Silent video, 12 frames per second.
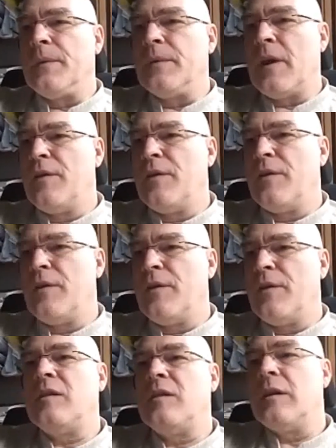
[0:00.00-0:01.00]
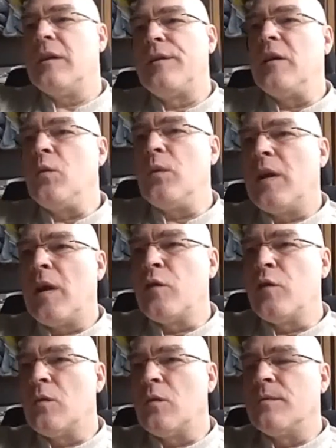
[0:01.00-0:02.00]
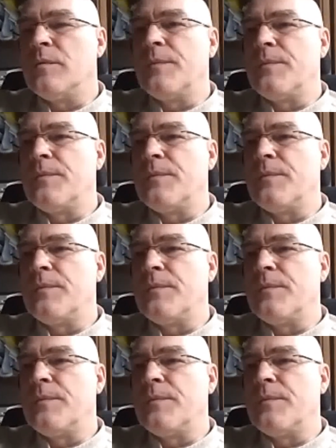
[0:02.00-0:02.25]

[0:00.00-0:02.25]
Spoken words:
having said that, I think we have to